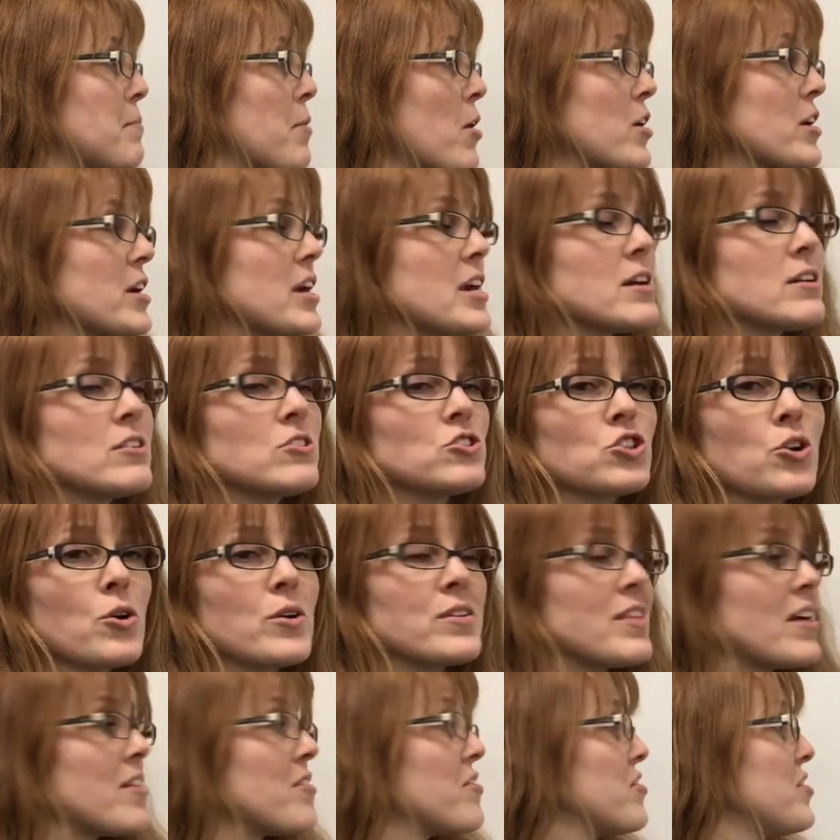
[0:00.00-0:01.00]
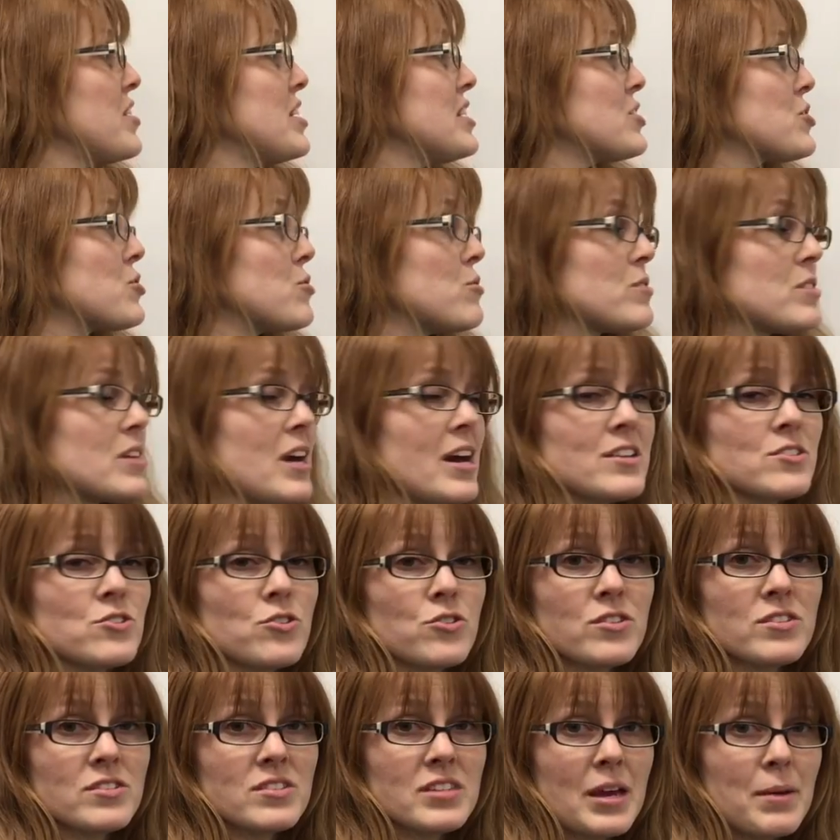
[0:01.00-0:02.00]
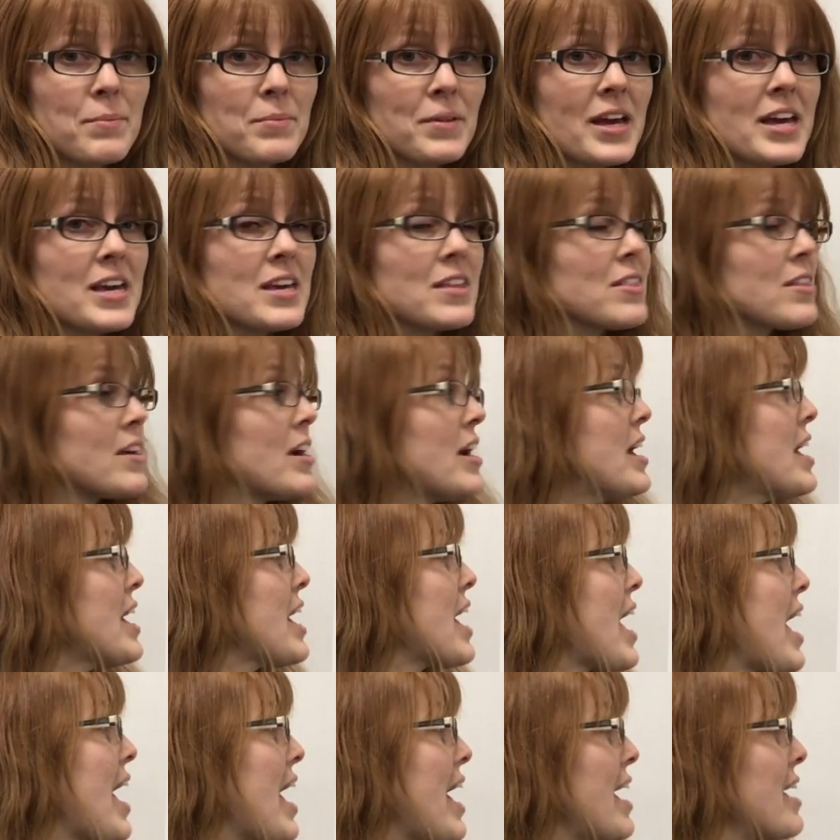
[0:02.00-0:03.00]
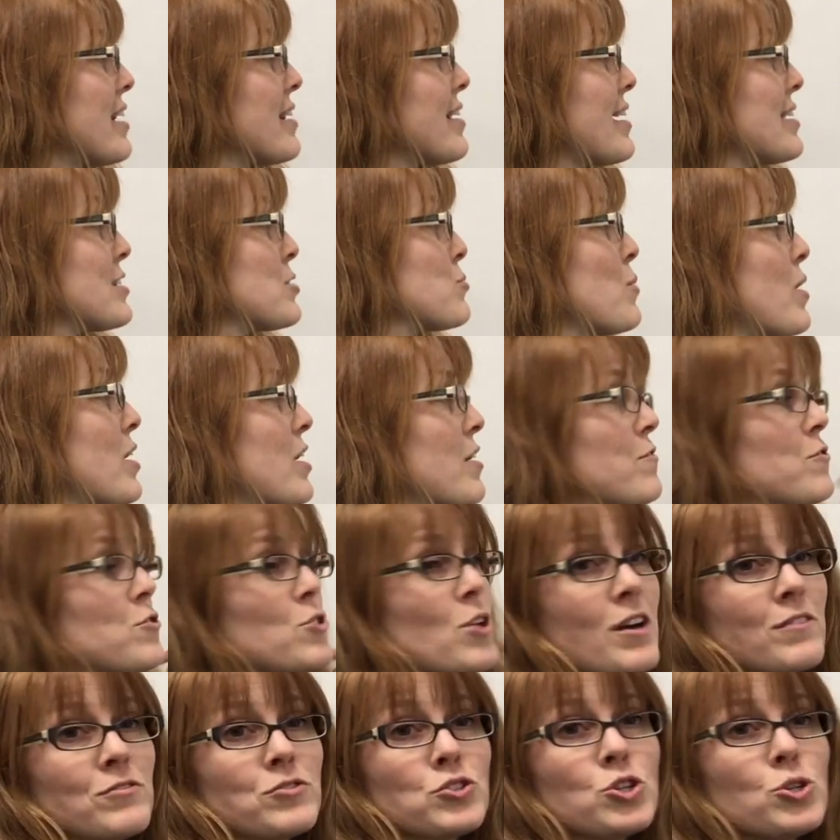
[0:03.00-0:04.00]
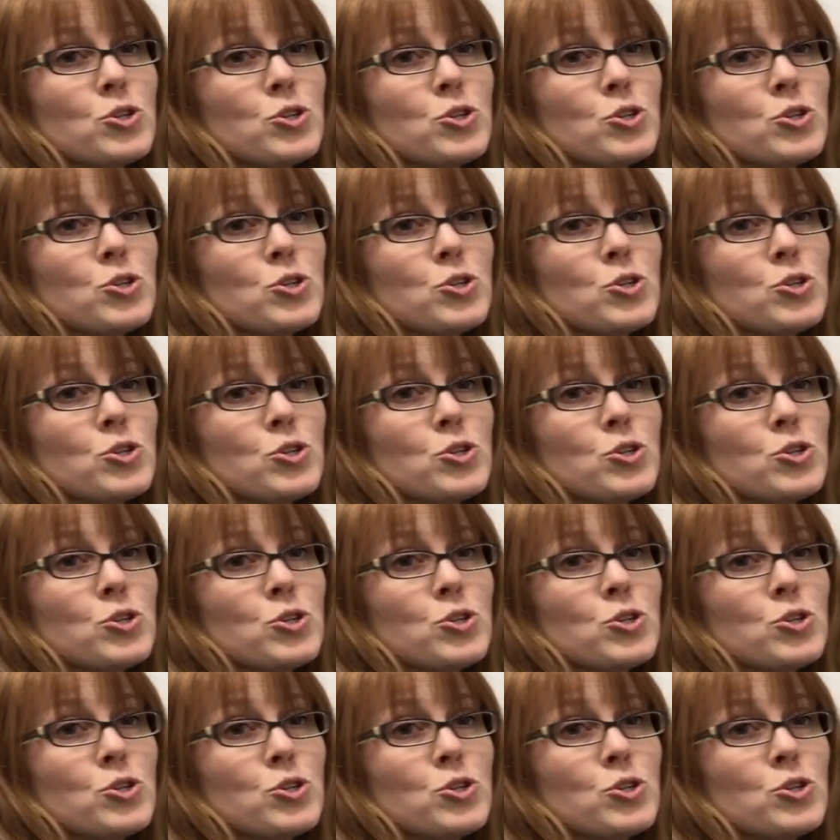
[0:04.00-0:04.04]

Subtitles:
marking showing that these two sides are the same length. And guess what? If you have